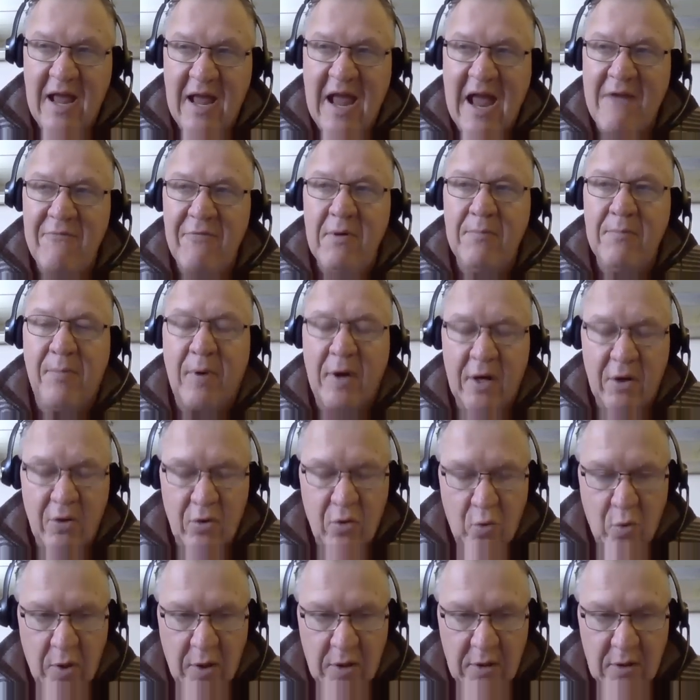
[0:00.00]
everybody
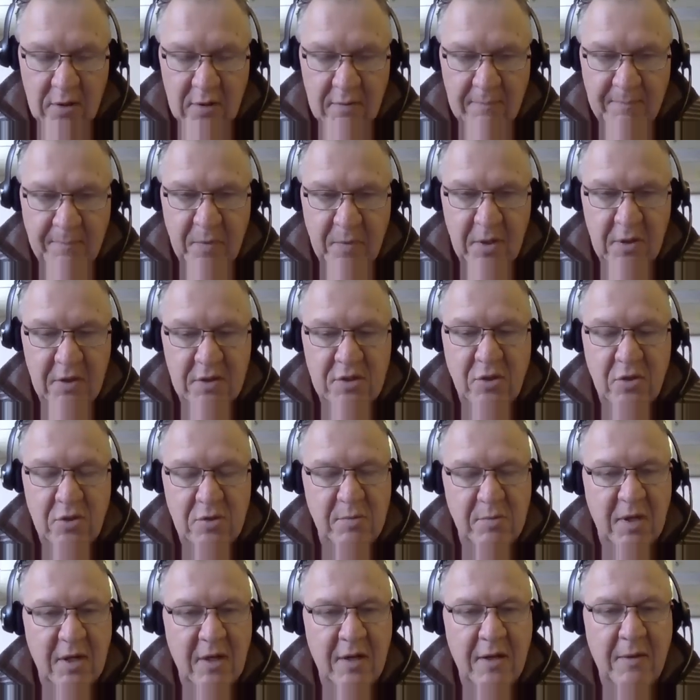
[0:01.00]
who worked, excuse
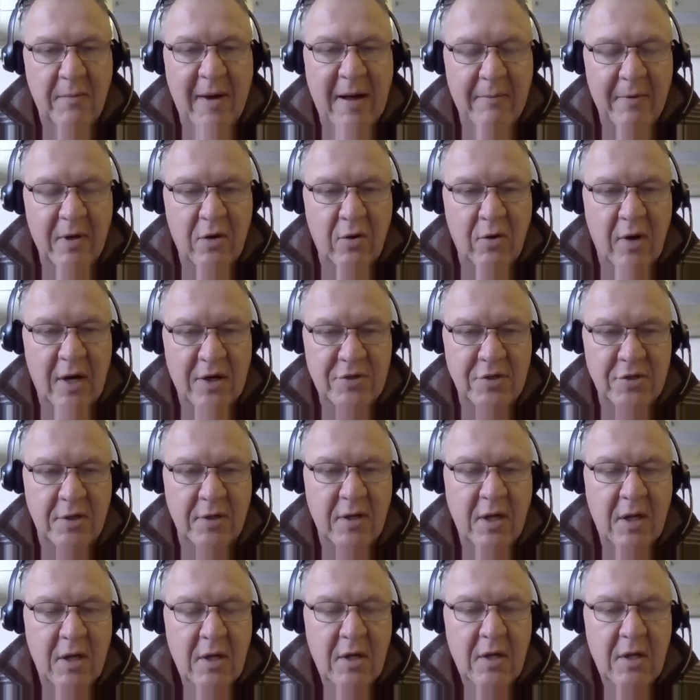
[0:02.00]
me, in the Department of Correction